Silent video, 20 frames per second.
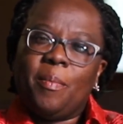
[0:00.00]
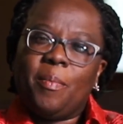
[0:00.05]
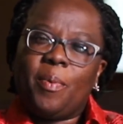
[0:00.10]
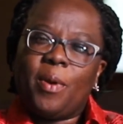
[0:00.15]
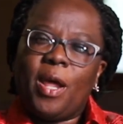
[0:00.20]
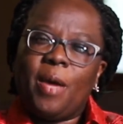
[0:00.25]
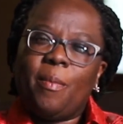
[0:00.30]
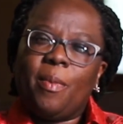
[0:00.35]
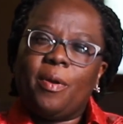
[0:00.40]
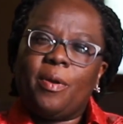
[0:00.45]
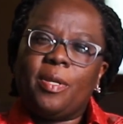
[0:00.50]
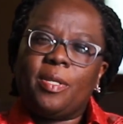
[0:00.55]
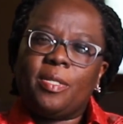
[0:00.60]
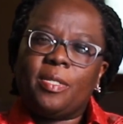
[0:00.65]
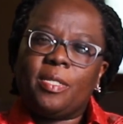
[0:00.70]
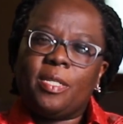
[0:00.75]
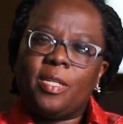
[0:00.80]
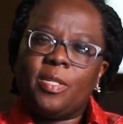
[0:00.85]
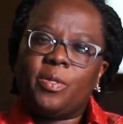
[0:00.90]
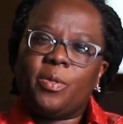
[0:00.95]
primary
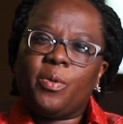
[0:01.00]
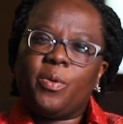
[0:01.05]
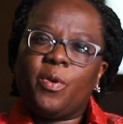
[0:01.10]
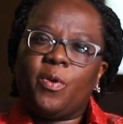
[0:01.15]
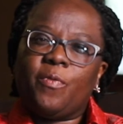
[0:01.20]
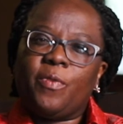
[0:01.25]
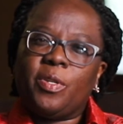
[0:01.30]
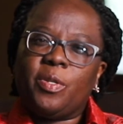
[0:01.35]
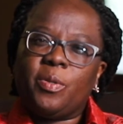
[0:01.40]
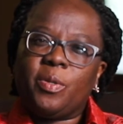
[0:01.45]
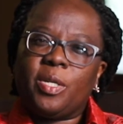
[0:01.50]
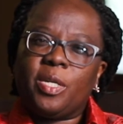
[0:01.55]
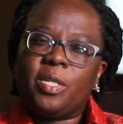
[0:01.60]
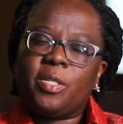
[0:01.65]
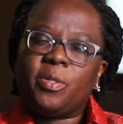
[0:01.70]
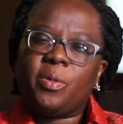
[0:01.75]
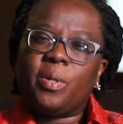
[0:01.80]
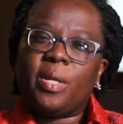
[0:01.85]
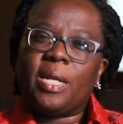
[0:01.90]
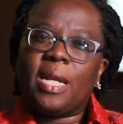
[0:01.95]
season of
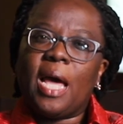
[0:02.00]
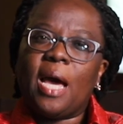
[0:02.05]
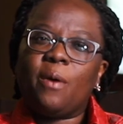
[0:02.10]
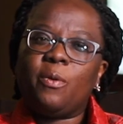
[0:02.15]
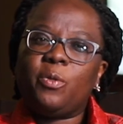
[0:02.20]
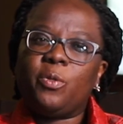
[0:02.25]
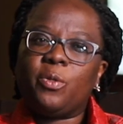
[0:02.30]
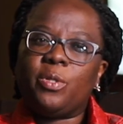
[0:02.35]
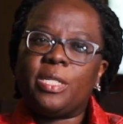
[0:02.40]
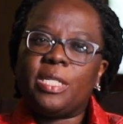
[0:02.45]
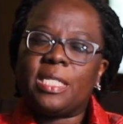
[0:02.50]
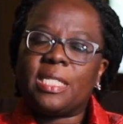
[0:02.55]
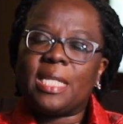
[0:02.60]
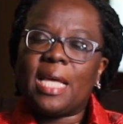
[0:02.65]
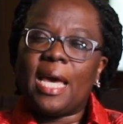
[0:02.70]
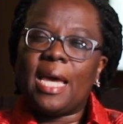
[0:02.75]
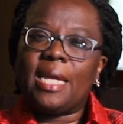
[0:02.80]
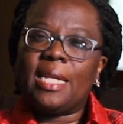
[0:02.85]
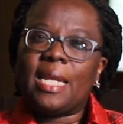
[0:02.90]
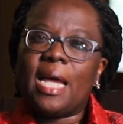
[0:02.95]
education and how to
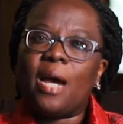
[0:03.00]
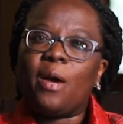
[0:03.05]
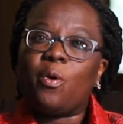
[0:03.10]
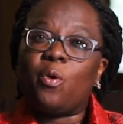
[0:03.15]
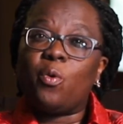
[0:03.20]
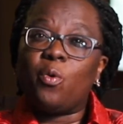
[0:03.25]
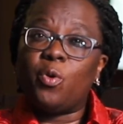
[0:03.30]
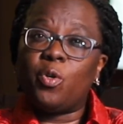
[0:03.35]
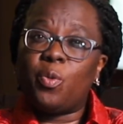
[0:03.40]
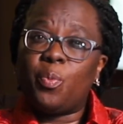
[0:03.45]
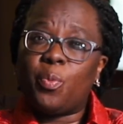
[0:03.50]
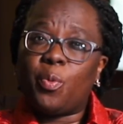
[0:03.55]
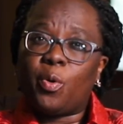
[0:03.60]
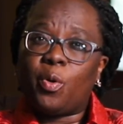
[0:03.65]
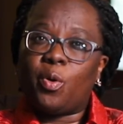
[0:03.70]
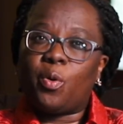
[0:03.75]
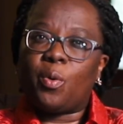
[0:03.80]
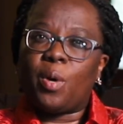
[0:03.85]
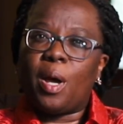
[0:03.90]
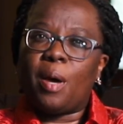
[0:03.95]
decide a good
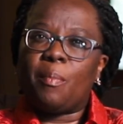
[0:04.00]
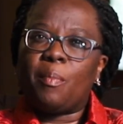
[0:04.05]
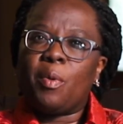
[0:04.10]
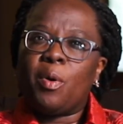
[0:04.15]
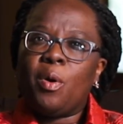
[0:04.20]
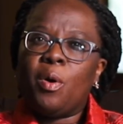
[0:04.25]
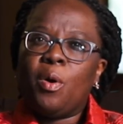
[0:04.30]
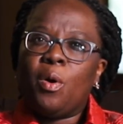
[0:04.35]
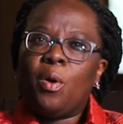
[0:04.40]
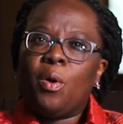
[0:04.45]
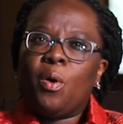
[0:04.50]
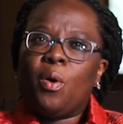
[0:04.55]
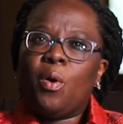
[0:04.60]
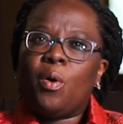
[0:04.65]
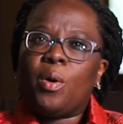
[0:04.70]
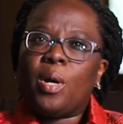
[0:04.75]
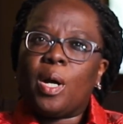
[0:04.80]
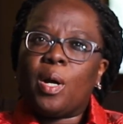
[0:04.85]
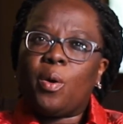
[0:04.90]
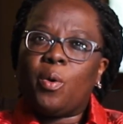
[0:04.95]
program
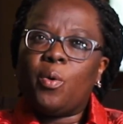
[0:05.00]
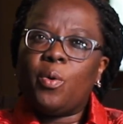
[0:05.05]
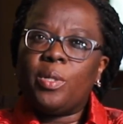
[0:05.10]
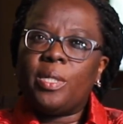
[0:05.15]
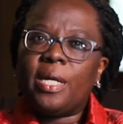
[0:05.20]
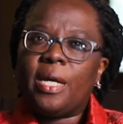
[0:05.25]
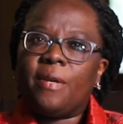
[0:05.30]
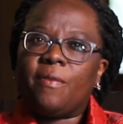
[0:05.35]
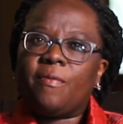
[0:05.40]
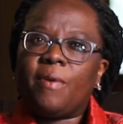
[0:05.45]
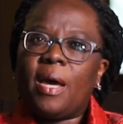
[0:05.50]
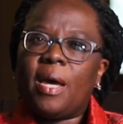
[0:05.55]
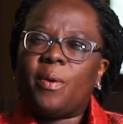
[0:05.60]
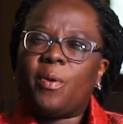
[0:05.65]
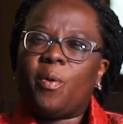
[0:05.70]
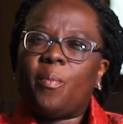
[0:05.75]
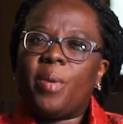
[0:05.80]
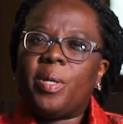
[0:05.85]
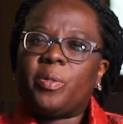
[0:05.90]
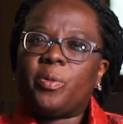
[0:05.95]
or a good
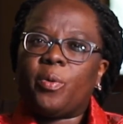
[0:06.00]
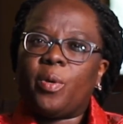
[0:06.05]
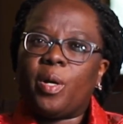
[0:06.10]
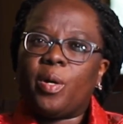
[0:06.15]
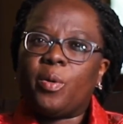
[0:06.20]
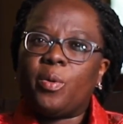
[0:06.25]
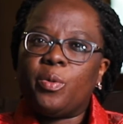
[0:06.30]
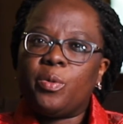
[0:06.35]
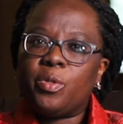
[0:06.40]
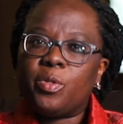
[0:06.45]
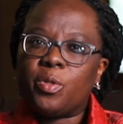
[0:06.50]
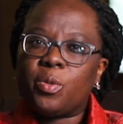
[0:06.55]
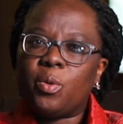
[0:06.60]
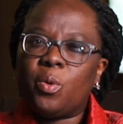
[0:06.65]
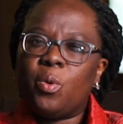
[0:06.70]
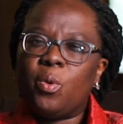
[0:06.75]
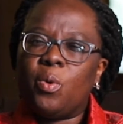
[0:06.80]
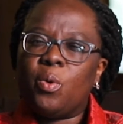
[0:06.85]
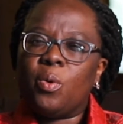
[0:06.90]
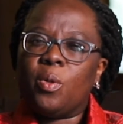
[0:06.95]
environment or a good
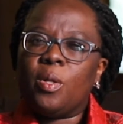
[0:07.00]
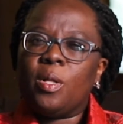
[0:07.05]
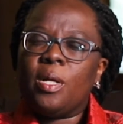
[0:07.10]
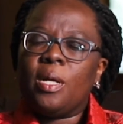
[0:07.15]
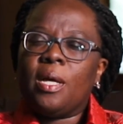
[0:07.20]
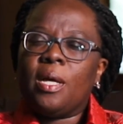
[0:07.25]
school